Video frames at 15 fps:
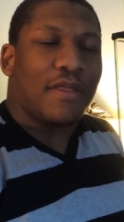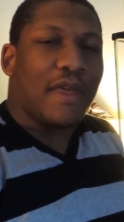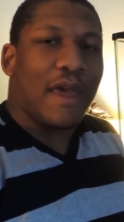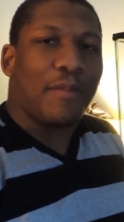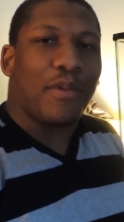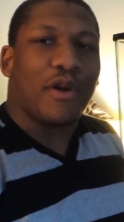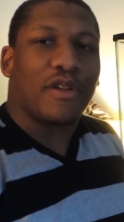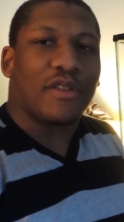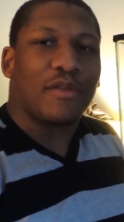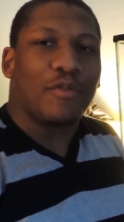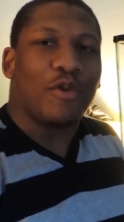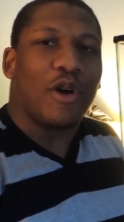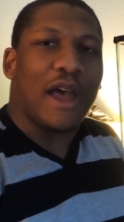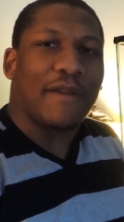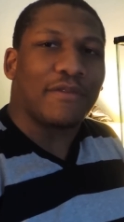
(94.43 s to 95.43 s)
That
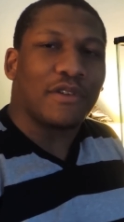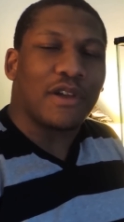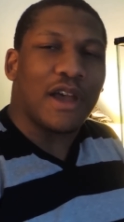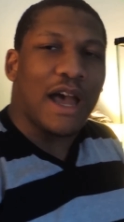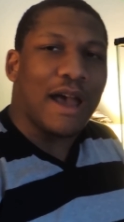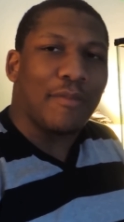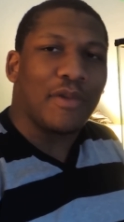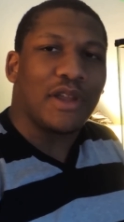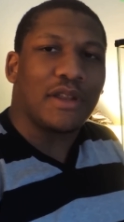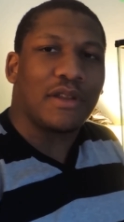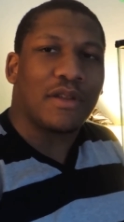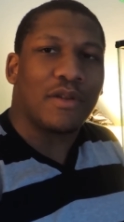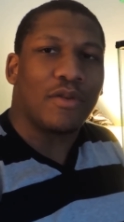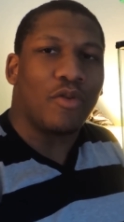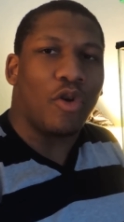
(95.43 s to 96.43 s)
person will have to comment
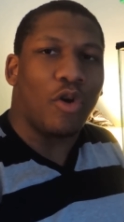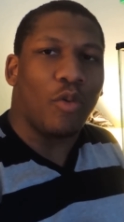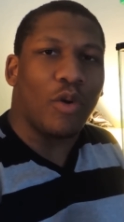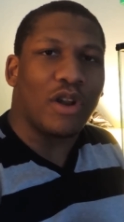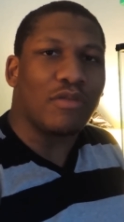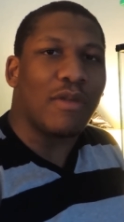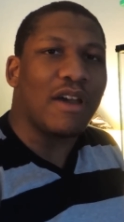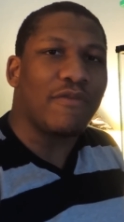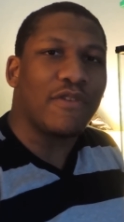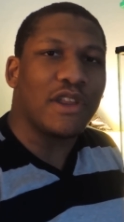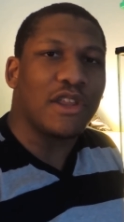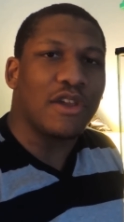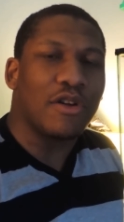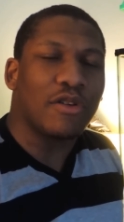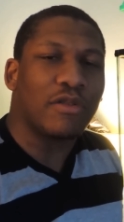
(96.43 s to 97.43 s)
on one of my
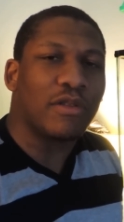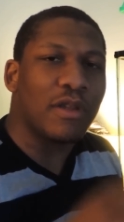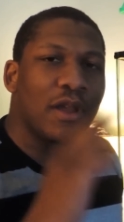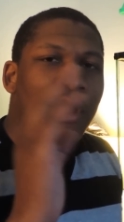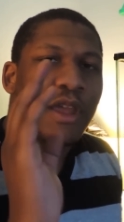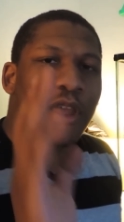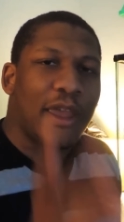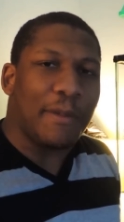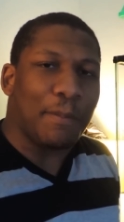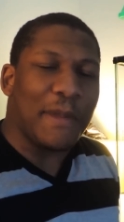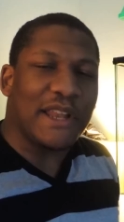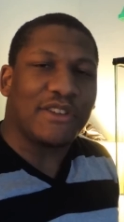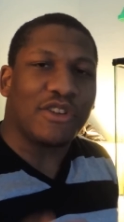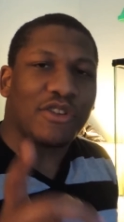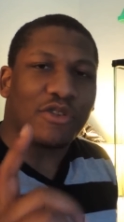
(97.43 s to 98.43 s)
videos and
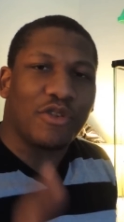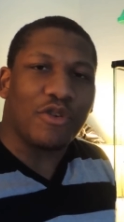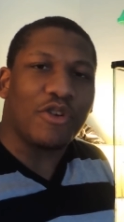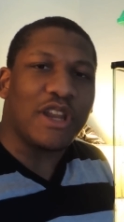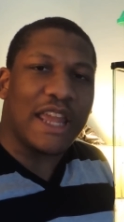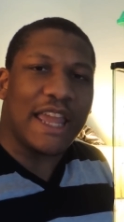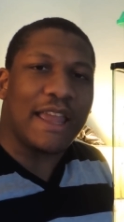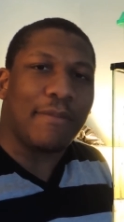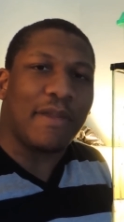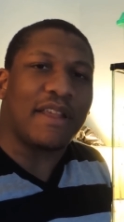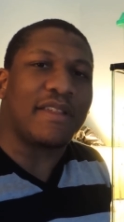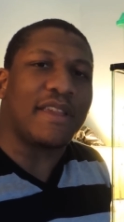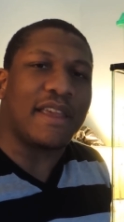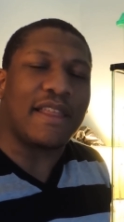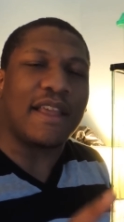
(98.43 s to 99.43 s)
mention your name
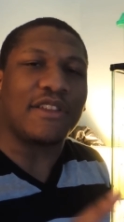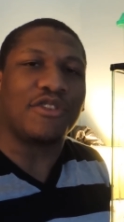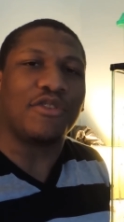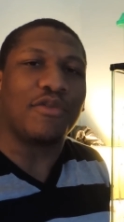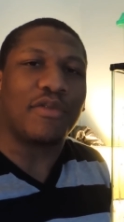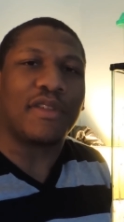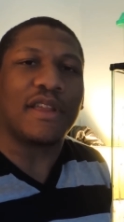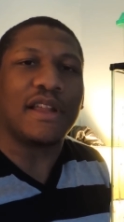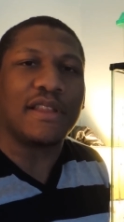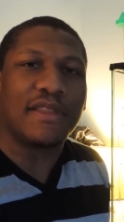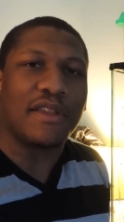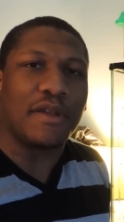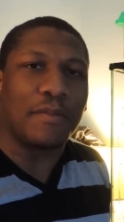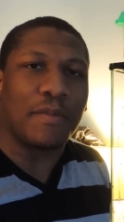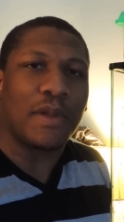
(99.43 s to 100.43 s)
and say that you
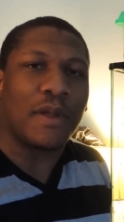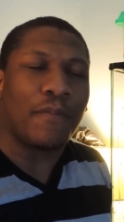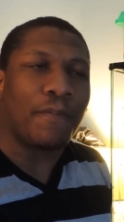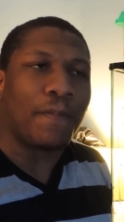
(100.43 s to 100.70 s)
sent them.